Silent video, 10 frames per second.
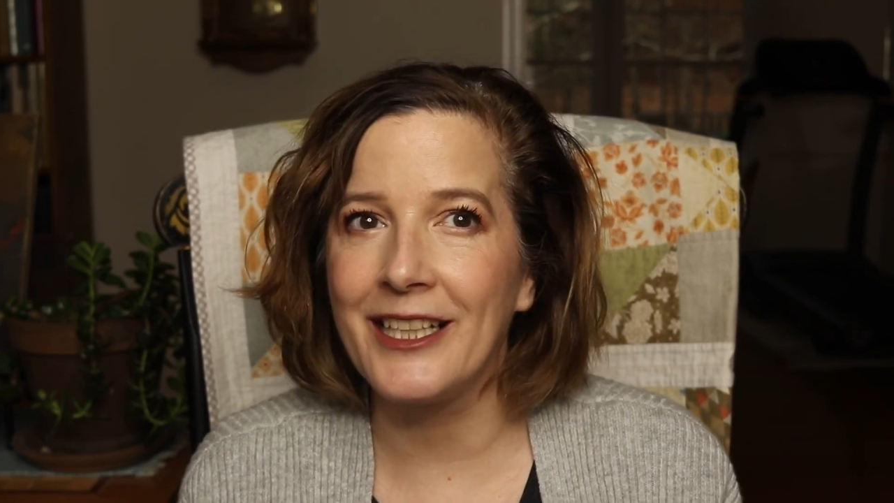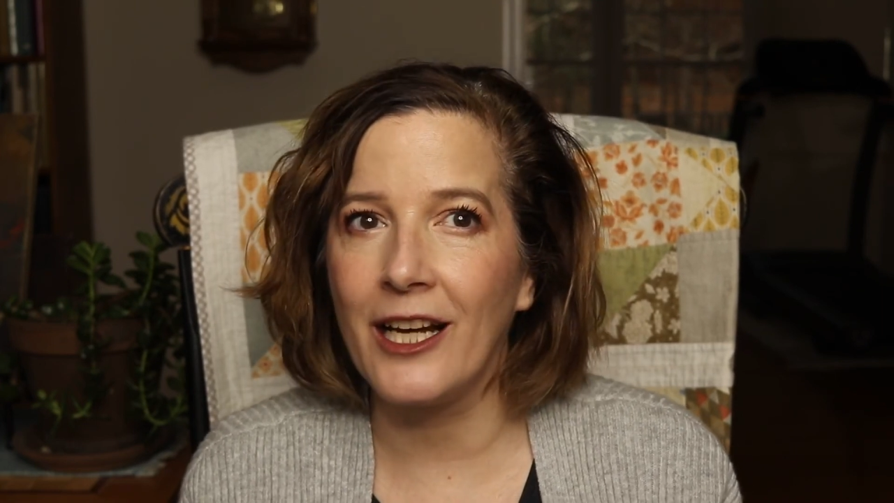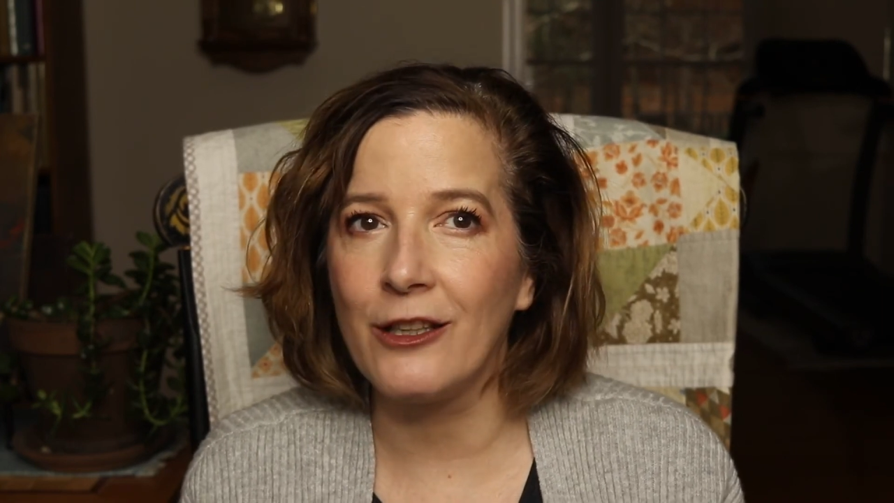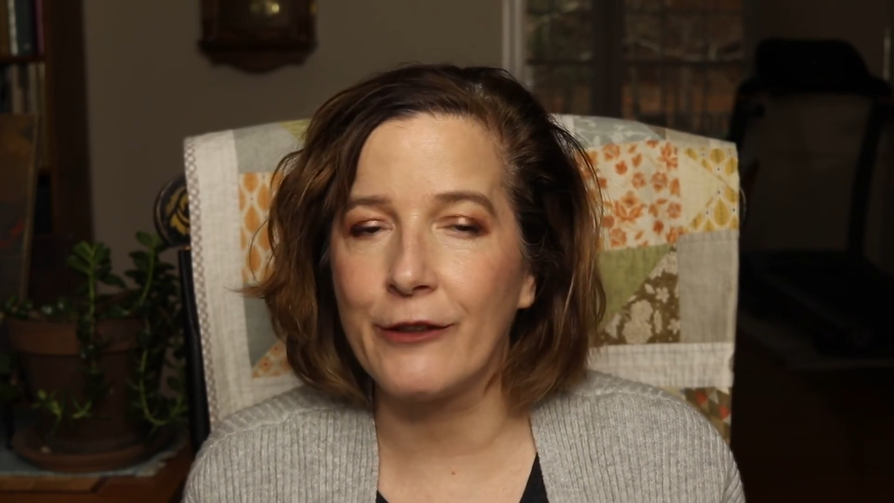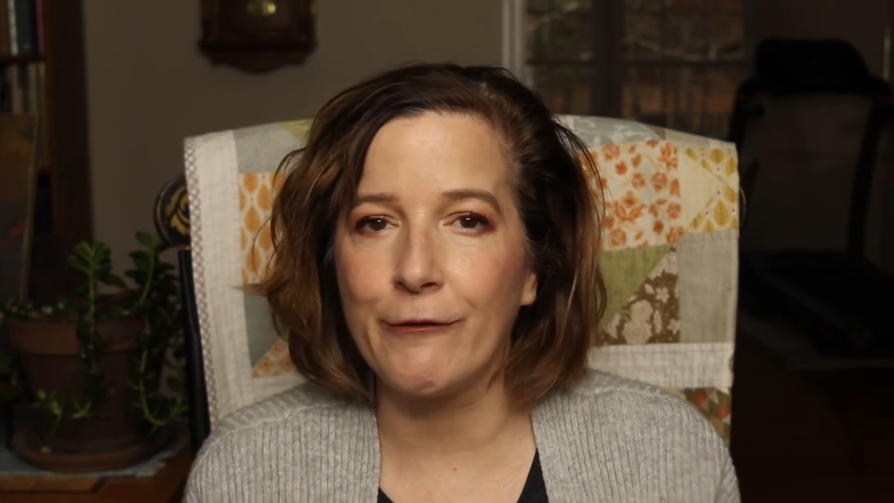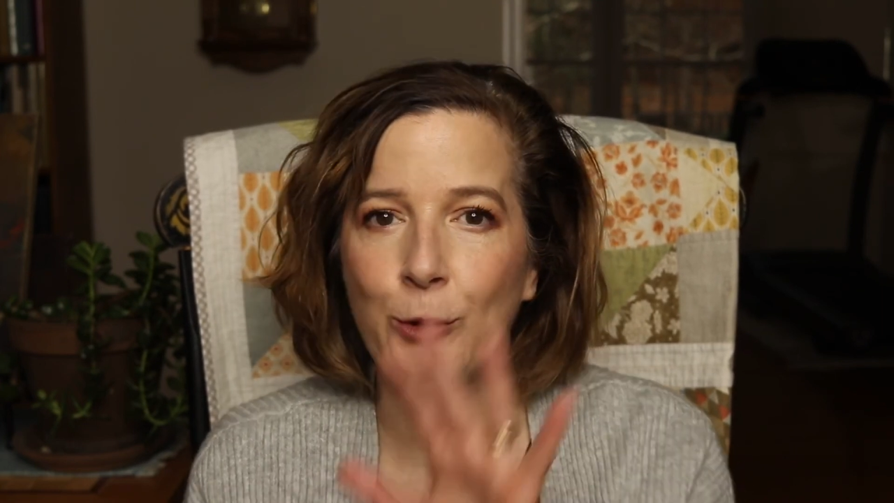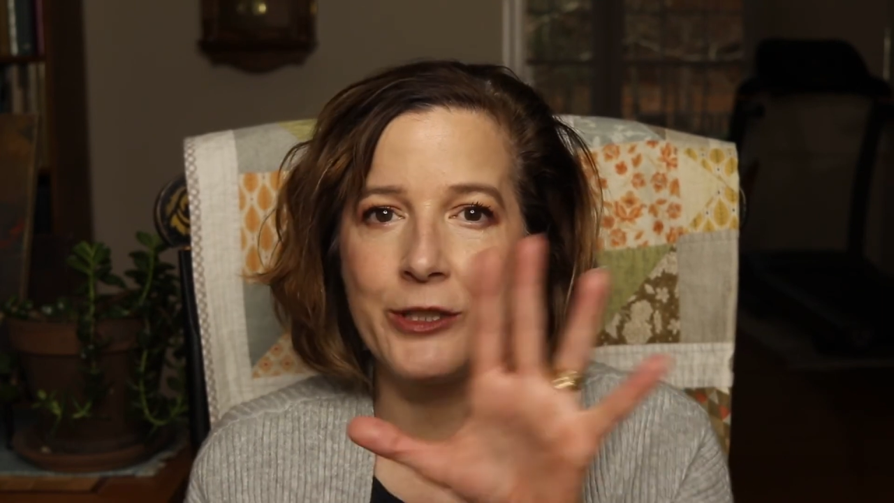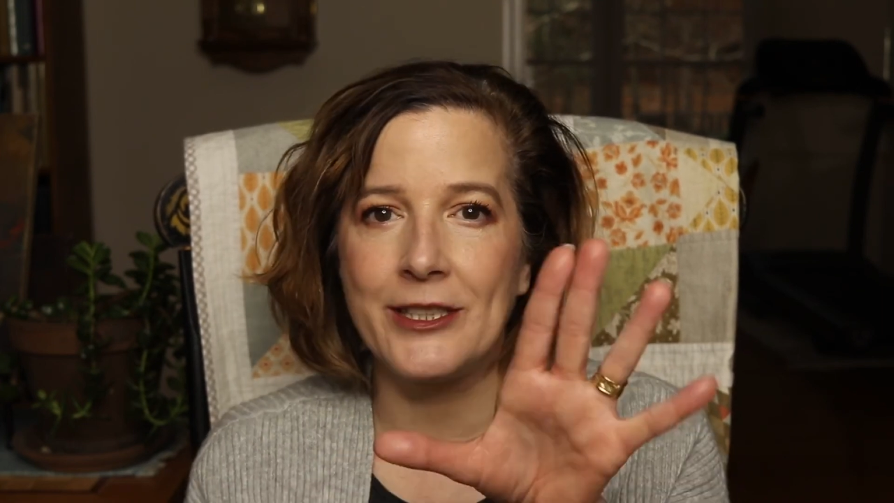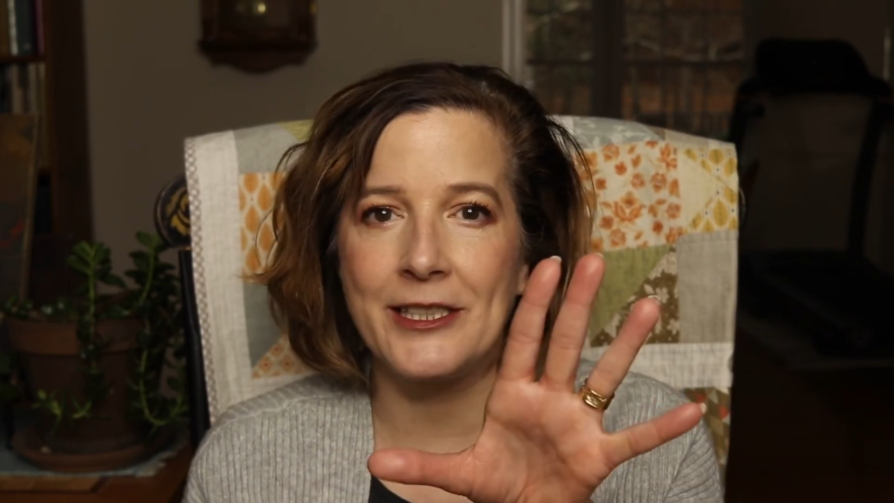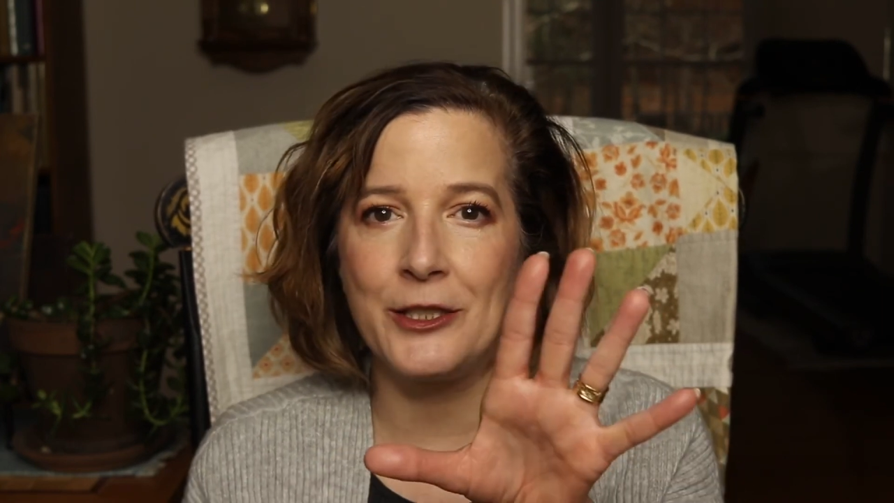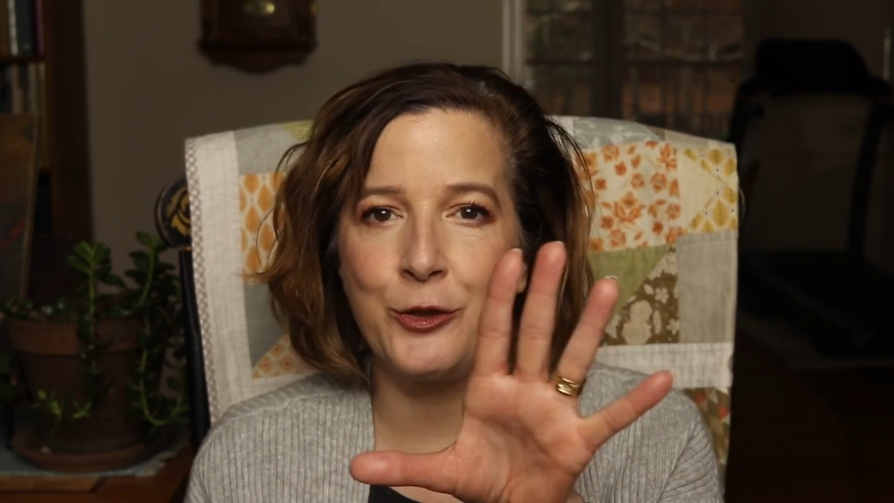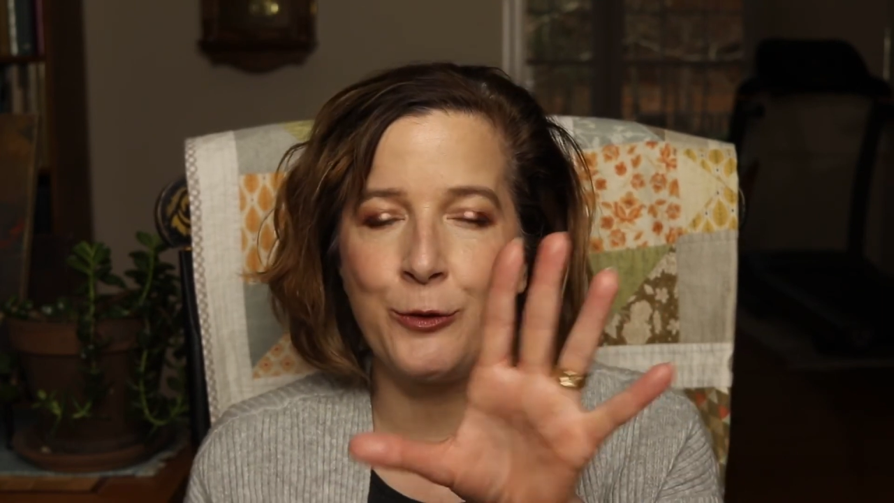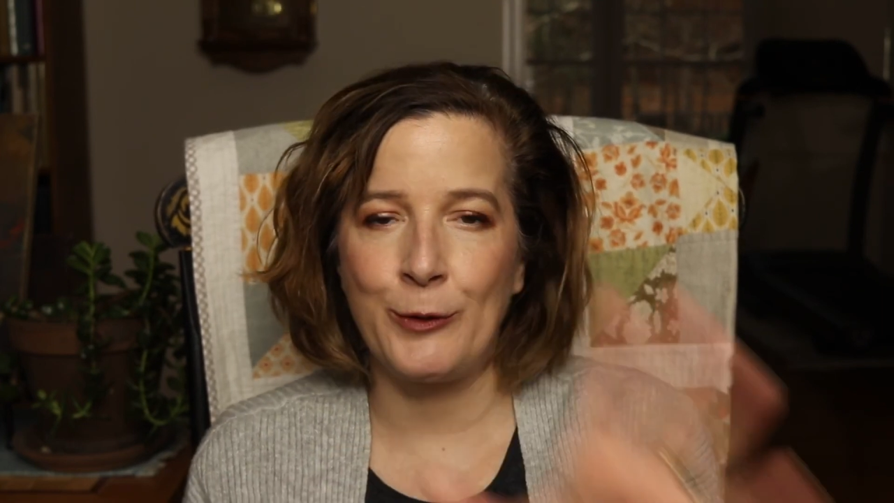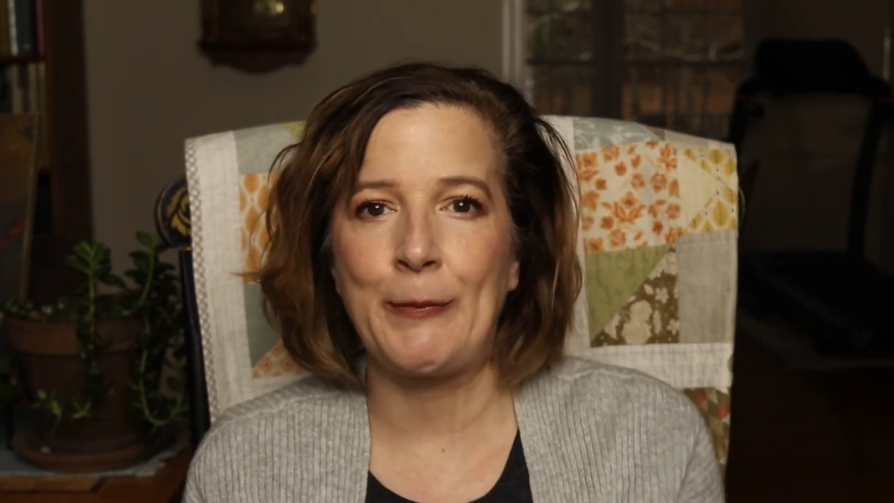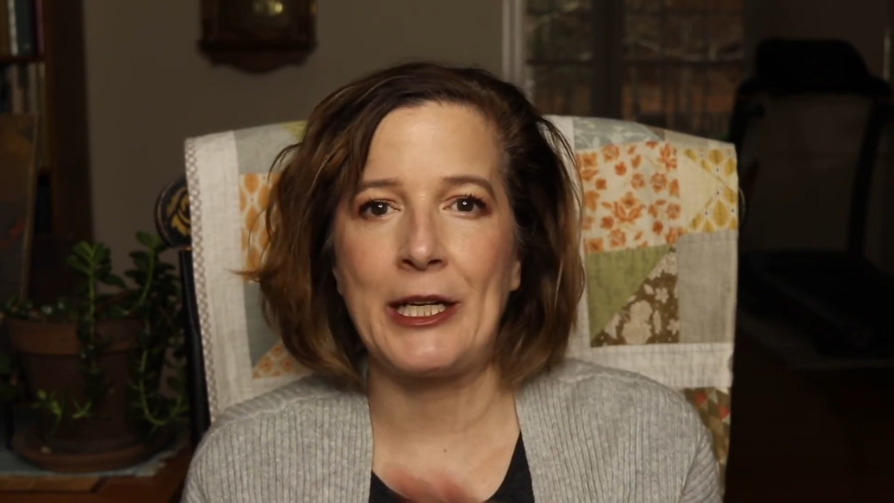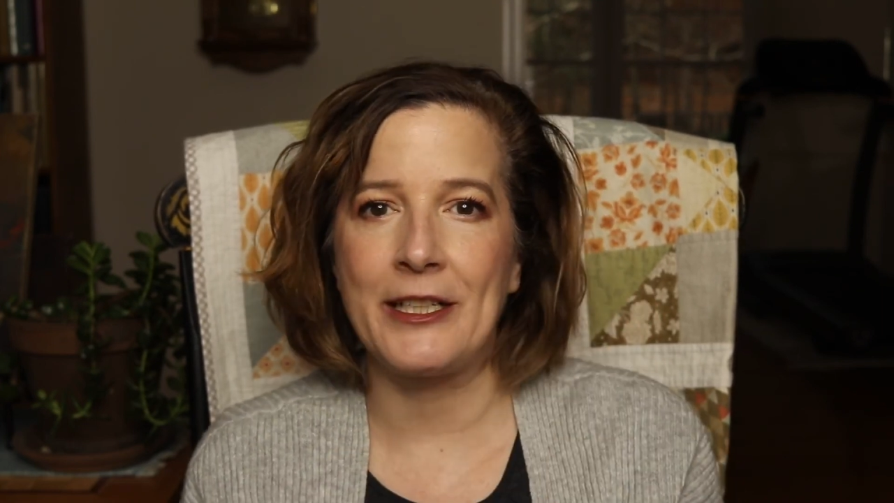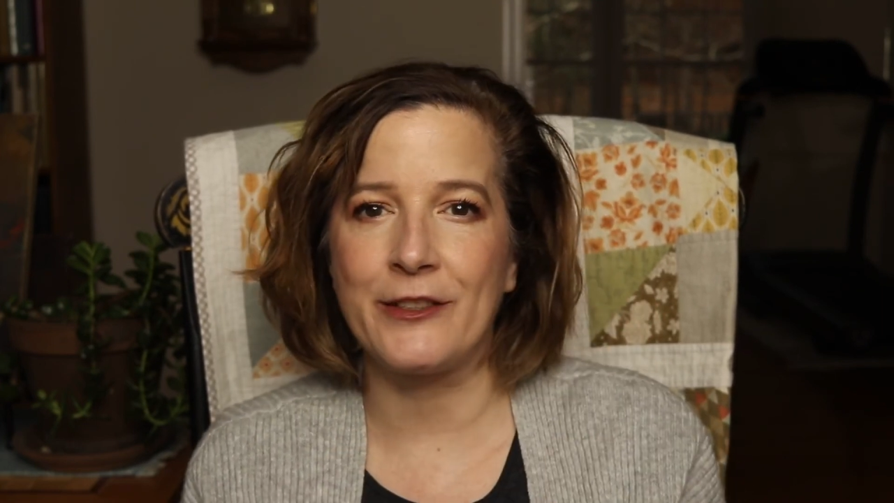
I look forward to seeing you in my next